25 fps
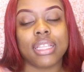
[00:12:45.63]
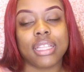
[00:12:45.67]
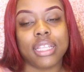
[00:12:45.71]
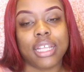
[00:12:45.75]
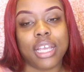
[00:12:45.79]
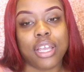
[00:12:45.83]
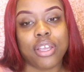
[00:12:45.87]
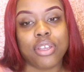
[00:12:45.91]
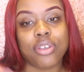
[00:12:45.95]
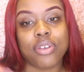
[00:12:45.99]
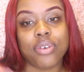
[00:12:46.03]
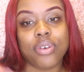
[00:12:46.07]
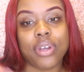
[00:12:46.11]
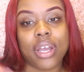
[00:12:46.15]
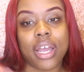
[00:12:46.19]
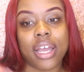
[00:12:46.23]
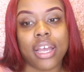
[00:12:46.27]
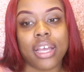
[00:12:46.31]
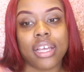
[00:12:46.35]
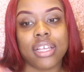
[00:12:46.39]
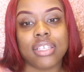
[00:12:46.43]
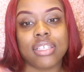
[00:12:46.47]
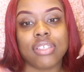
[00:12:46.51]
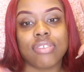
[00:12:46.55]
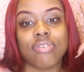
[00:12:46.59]
thank you
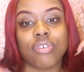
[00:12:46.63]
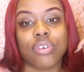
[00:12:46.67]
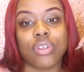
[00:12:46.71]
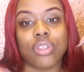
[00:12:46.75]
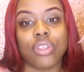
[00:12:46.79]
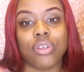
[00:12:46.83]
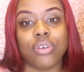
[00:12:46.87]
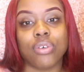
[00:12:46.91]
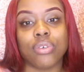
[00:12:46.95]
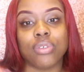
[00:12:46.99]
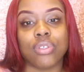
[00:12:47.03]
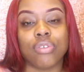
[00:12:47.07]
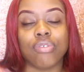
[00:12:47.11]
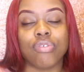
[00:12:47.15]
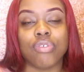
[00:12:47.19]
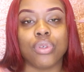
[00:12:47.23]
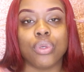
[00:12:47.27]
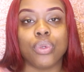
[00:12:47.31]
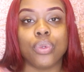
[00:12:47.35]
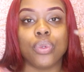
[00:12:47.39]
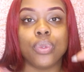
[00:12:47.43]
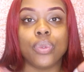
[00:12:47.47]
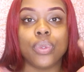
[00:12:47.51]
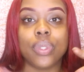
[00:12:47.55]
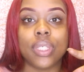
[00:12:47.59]
guys for those of
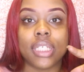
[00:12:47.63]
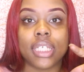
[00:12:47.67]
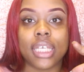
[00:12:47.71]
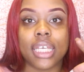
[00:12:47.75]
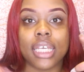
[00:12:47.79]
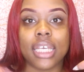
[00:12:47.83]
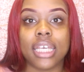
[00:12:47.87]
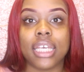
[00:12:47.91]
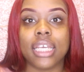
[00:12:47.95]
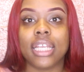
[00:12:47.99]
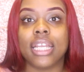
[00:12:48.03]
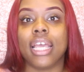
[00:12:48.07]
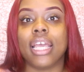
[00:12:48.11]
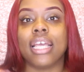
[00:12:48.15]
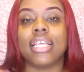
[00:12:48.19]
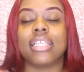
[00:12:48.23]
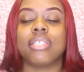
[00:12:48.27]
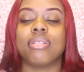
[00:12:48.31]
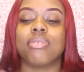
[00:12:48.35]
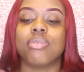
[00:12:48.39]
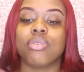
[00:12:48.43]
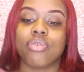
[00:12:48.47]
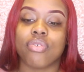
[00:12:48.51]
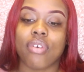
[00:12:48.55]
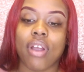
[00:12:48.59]
you who did and
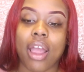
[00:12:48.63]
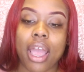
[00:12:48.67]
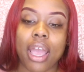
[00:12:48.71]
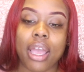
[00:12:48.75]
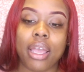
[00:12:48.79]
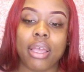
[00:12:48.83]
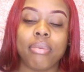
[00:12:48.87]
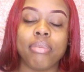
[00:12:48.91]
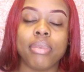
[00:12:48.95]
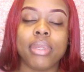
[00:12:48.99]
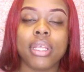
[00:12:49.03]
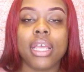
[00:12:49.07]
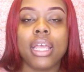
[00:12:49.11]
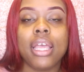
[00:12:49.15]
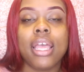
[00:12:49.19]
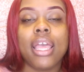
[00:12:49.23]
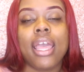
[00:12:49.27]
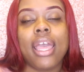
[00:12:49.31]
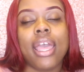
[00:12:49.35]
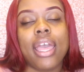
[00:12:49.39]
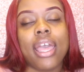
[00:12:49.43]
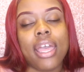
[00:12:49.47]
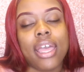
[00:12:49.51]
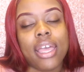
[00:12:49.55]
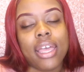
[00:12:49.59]
subscribed.
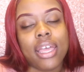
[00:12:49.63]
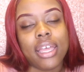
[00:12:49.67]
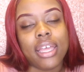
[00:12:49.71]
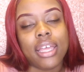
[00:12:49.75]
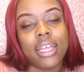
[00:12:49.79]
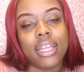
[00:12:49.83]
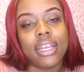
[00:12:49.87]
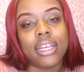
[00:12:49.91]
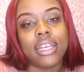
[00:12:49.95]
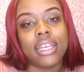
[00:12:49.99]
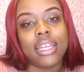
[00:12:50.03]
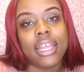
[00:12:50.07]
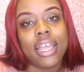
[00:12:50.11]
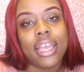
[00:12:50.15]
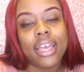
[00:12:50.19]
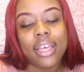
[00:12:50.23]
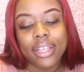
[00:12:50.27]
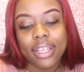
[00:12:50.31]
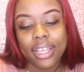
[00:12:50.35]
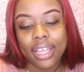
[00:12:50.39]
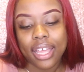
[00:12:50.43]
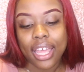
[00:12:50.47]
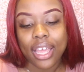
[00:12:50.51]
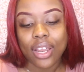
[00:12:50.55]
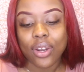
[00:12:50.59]
And yeah,
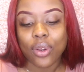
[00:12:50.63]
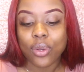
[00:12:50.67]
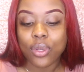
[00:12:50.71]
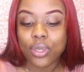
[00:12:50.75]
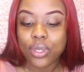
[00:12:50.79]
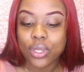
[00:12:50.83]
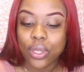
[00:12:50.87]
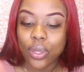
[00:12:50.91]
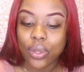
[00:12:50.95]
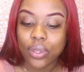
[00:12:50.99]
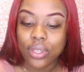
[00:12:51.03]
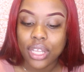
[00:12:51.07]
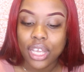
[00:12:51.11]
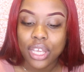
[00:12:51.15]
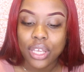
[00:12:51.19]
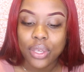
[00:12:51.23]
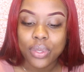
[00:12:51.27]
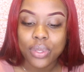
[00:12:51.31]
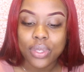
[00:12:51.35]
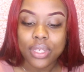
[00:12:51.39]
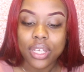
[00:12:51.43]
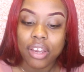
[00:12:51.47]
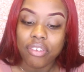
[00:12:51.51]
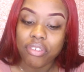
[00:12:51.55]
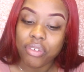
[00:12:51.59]
and also thank
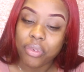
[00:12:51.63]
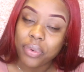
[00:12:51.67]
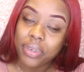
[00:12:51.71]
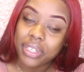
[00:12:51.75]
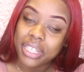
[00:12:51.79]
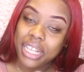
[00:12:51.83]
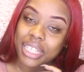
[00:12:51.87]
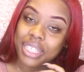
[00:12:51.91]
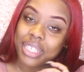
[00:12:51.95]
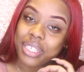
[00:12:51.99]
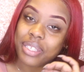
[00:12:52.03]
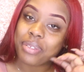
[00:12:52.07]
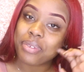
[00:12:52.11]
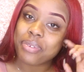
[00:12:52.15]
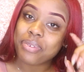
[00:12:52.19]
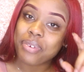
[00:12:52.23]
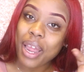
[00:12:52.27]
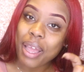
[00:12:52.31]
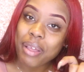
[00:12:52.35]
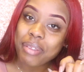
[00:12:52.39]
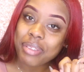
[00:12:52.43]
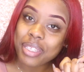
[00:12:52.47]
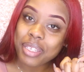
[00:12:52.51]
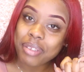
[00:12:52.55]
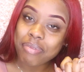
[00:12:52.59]
you to everyone that
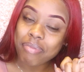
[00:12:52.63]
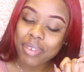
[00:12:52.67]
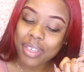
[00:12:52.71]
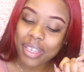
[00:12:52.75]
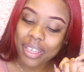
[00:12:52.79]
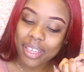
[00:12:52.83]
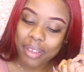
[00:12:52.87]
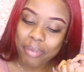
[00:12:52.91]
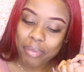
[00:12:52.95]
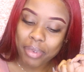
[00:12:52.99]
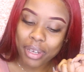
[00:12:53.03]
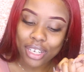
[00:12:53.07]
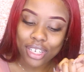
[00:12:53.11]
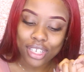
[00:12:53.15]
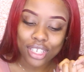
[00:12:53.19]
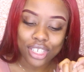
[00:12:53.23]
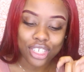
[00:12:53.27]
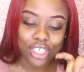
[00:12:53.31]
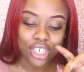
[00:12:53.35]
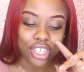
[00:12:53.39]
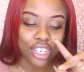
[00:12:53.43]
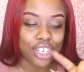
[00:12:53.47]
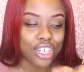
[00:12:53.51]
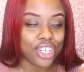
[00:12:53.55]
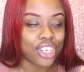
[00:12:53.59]
subscribed to me,
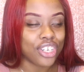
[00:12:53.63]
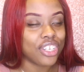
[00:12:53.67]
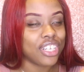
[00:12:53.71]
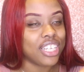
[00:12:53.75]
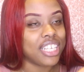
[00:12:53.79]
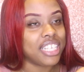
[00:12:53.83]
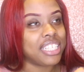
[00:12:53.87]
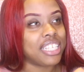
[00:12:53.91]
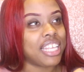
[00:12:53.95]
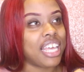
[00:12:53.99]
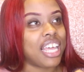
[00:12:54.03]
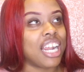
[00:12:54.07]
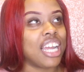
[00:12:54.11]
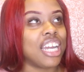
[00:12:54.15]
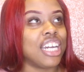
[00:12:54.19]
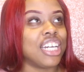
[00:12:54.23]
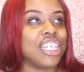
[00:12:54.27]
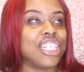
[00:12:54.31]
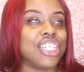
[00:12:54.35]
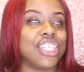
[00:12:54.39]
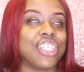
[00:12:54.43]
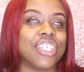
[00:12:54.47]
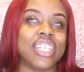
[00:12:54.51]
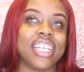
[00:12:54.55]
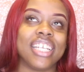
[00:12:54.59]
because your girl is at
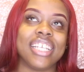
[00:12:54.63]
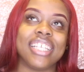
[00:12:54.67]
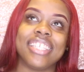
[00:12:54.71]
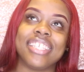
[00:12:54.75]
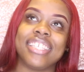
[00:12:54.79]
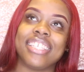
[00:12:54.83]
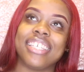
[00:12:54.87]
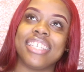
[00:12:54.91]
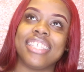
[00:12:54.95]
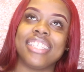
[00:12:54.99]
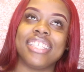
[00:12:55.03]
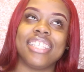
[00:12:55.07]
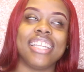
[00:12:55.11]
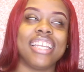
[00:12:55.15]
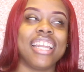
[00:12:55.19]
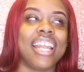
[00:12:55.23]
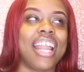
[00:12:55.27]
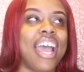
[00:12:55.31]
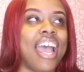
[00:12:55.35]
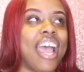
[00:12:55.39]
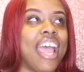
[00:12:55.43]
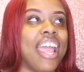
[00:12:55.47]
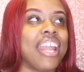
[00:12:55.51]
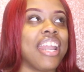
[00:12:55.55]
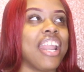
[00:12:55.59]

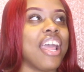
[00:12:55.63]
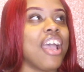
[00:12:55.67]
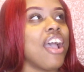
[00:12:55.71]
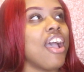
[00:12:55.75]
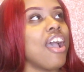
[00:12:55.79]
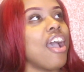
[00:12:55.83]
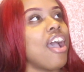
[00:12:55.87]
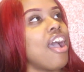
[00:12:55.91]
169